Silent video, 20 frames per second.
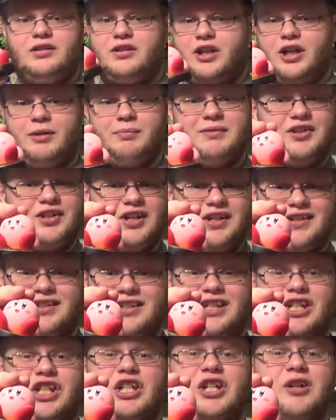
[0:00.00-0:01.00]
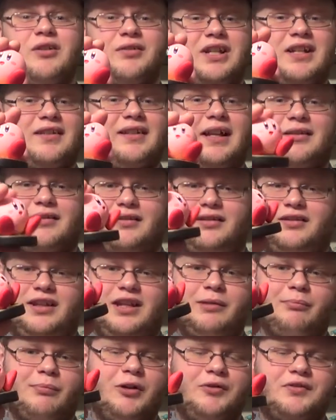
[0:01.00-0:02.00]
Kirby's just cute. He's like
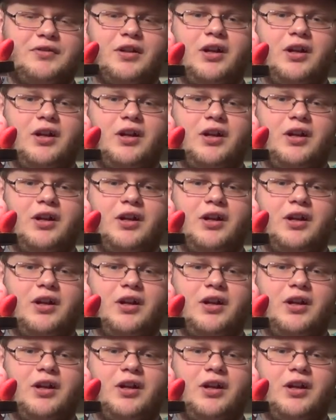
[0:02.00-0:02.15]
the most